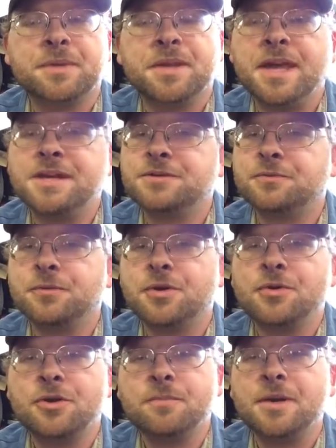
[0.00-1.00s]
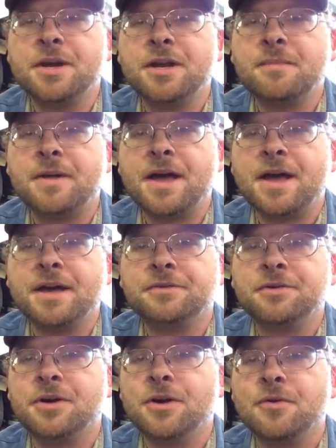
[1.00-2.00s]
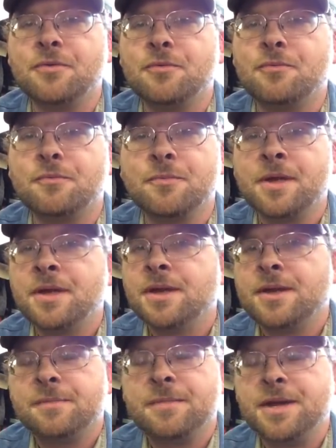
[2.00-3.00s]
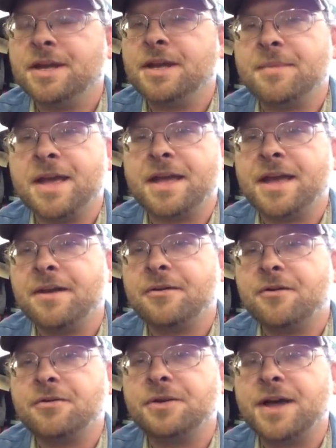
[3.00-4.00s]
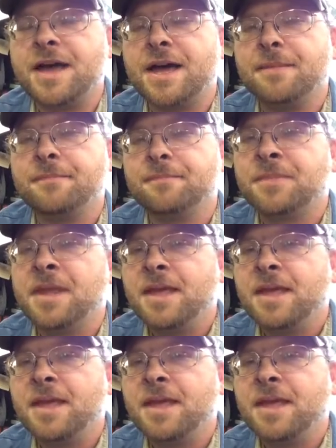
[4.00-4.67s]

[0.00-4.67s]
He's a real good buddy of mine, me and him hang out all the time.